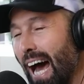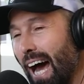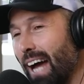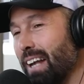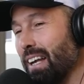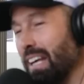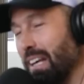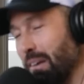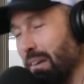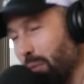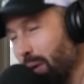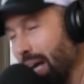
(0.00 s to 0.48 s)

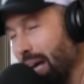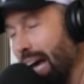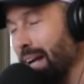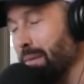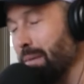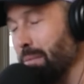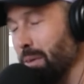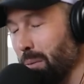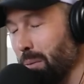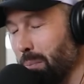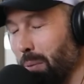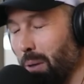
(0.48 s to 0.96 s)
And we had
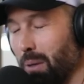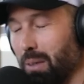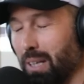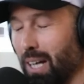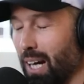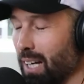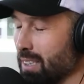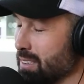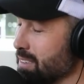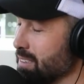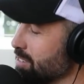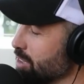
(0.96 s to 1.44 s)
him on the
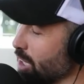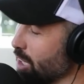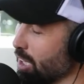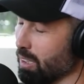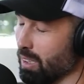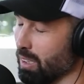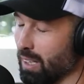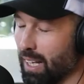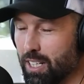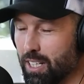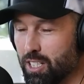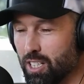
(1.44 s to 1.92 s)
podcast.
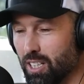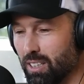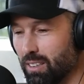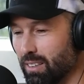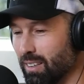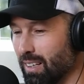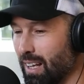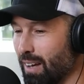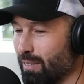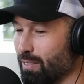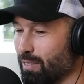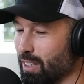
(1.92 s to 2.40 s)
Total
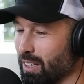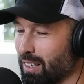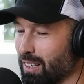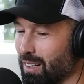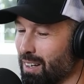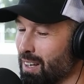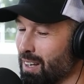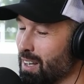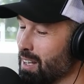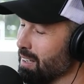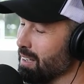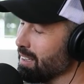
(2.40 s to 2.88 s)
legend. Love.
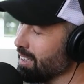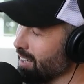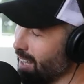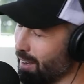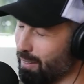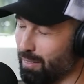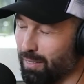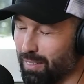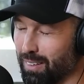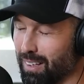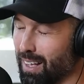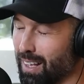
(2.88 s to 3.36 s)

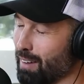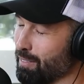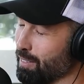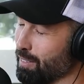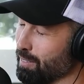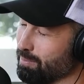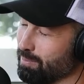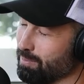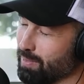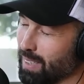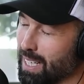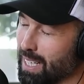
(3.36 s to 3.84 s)

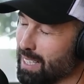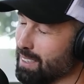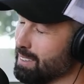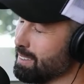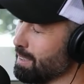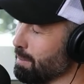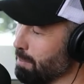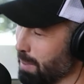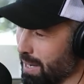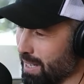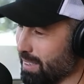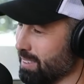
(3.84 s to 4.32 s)
He's
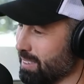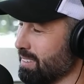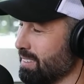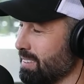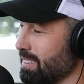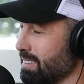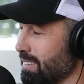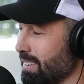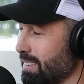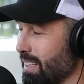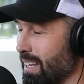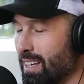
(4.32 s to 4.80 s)
the
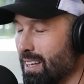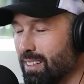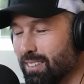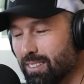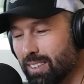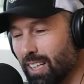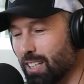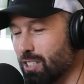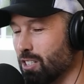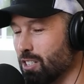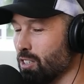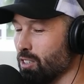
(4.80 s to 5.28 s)
best. He's
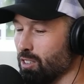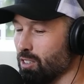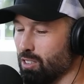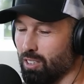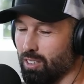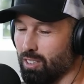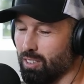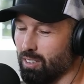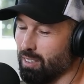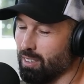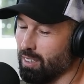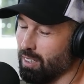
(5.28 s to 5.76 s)
such a good
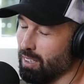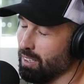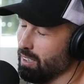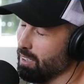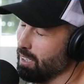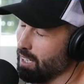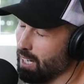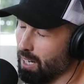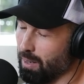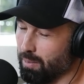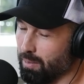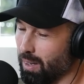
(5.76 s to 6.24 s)
dude.
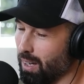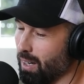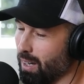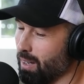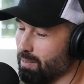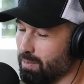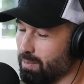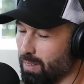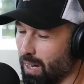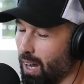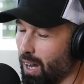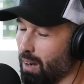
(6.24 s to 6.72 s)

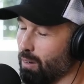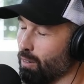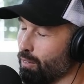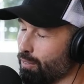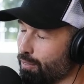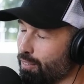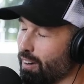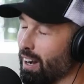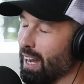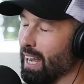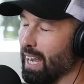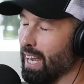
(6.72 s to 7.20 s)
I will
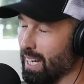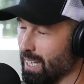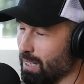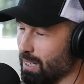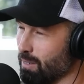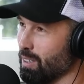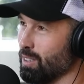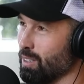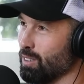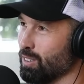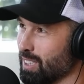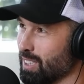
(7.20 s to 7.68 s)
fight
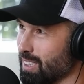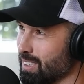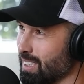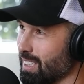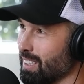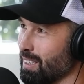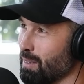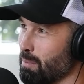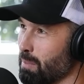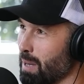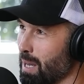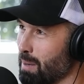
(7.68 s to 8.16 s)
anyone who says
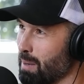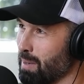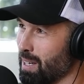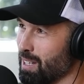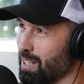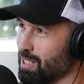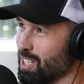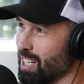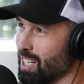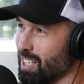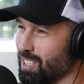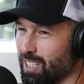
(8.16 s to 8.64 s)
anything bad
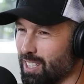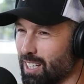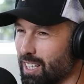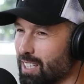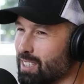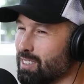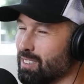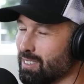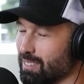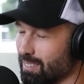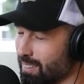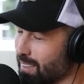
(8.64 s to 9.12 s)
about Shanji.
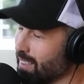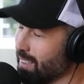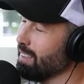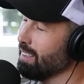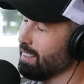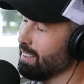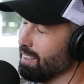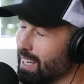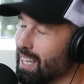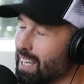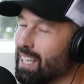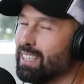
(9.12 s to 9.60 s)
He's
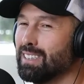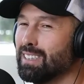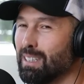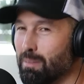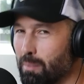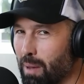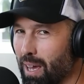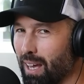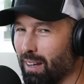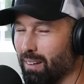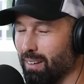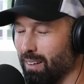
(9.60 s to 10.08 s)
he's the
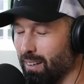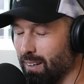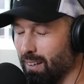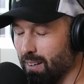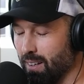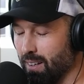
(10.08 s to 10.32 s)
man.